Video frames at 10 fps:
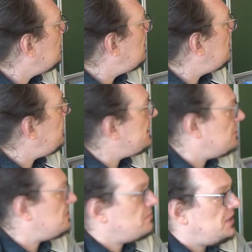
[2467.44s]
uh, like
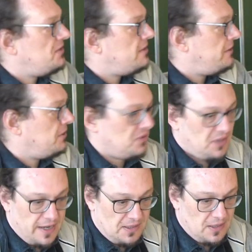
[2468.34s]
not the military use
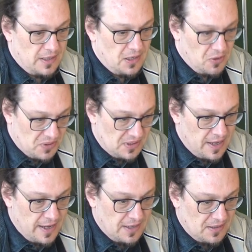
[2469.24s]
case. It looks
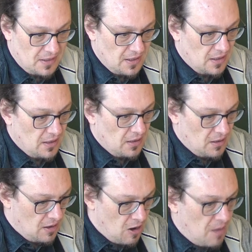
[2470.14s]
at
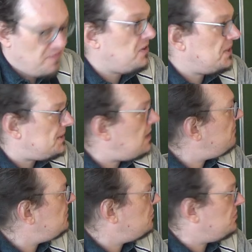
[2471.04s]
obvious
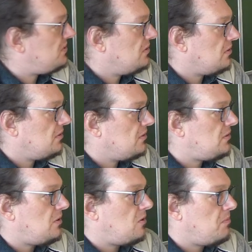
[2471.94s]
abuse.
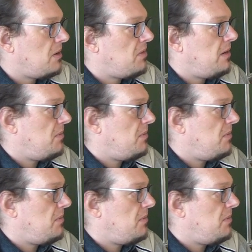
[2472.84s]
So my, my,